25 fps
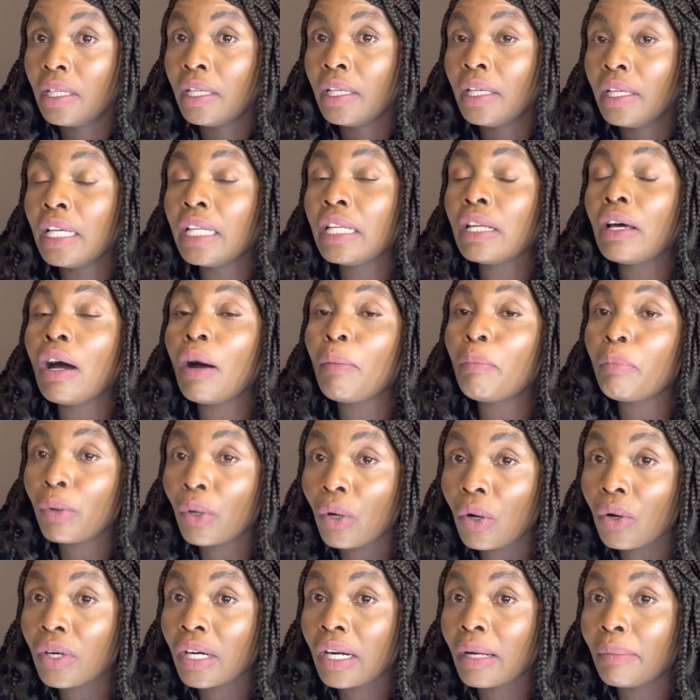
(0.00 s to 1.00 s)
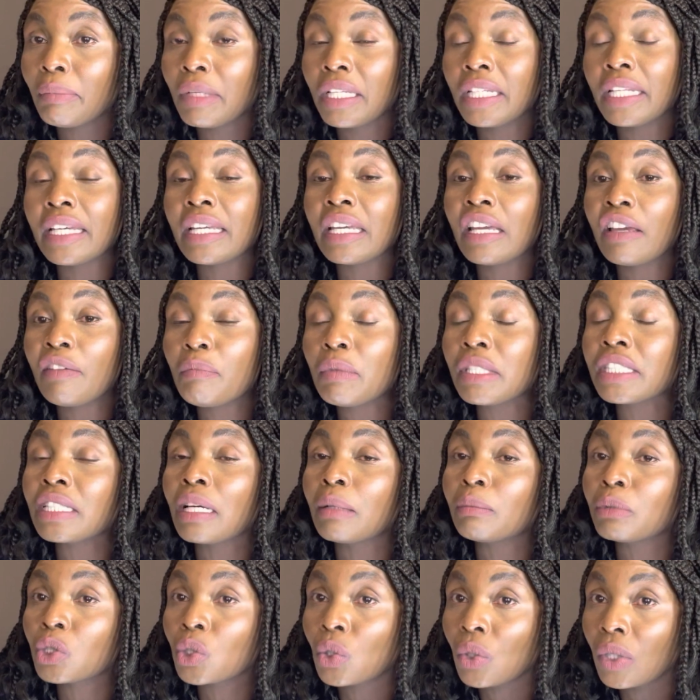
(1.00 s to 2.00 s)
in our program. And they gave me
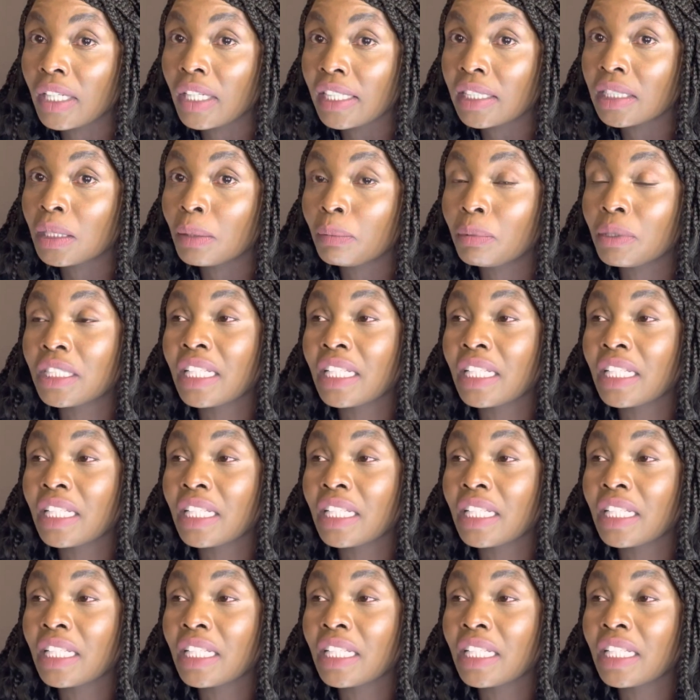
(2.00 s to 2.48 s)
some scholarships.